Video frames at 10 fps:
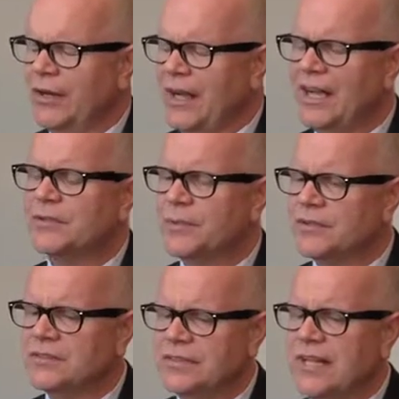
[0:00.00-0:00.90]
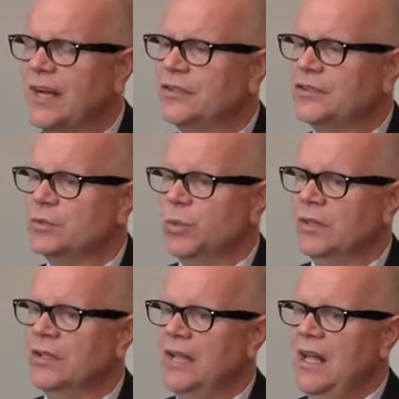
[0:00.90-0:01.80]
hospitals and doctors
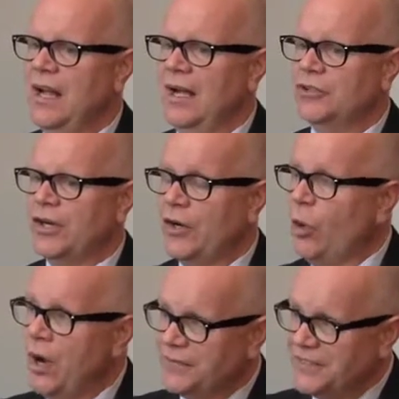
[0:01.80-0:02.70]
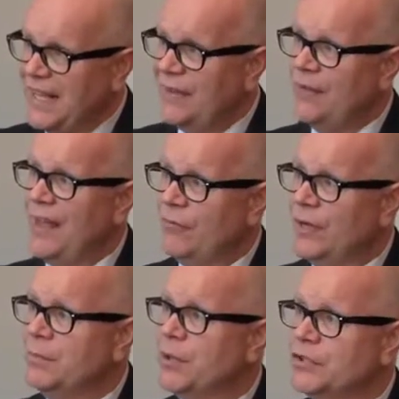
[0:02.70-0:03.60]
will try to offset that
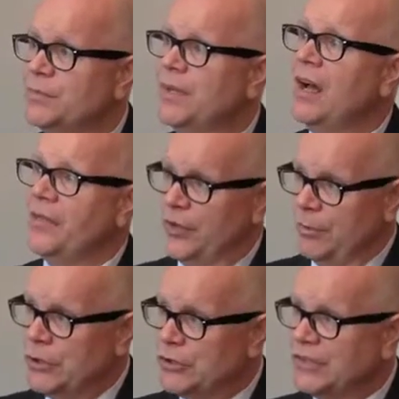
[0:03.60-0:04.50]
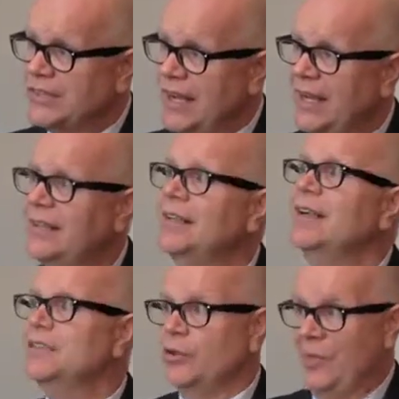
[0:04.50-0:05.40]
reimbursement on the commercial side.
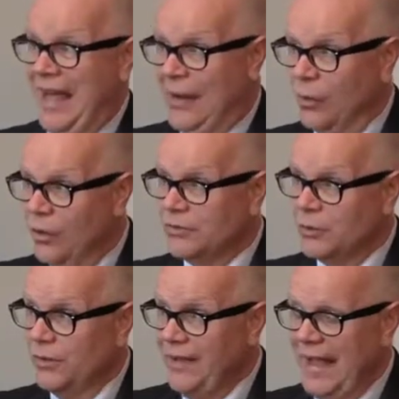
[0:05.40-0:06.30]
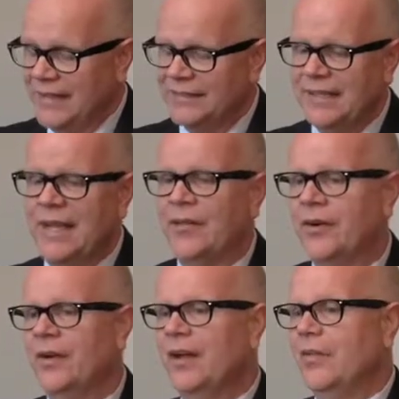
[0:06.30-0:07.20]
So that all sort of hangs
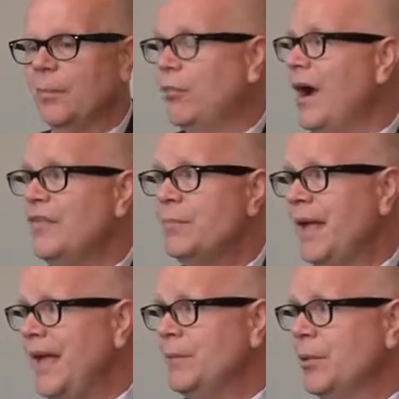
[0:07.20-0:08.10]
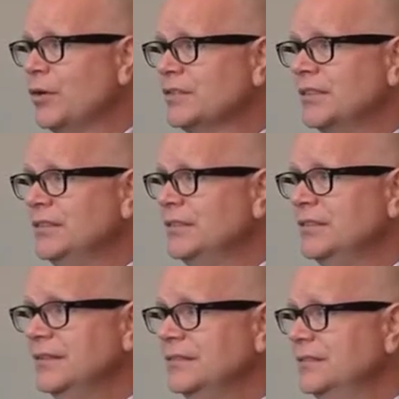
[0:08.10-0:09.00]
together. The private pay person,
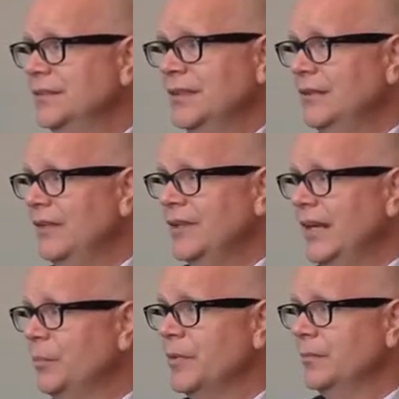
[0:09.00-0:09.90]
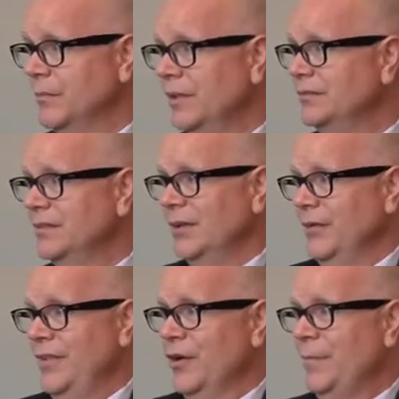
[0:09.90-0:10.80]
heaven help them, but
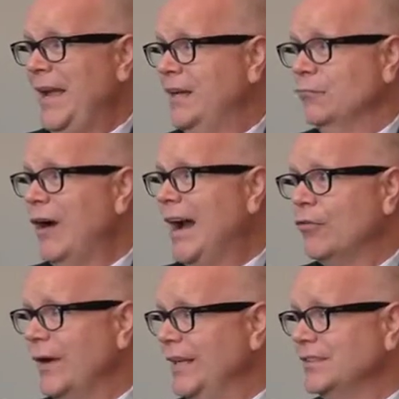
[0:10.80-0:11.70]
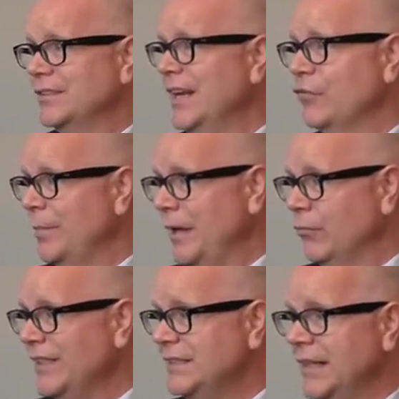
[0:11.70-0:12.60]
they're paying rack rates. You never pay
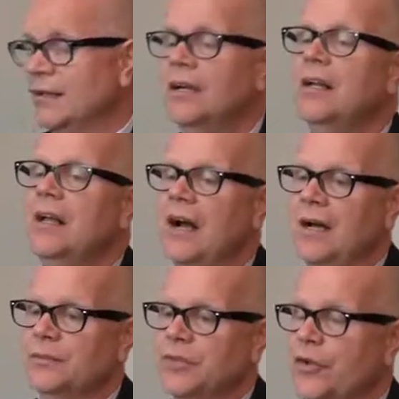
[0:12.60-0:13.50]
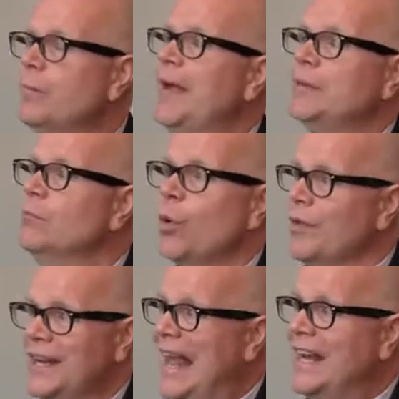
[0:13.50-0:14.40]
retail, so they're paying
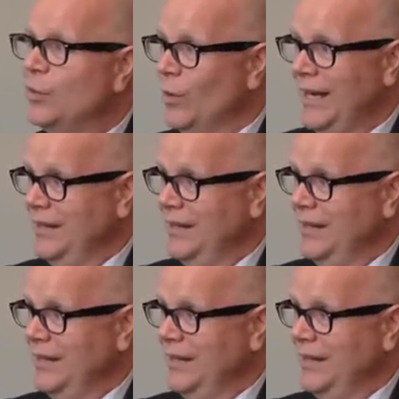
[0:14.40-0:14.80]
more than anyone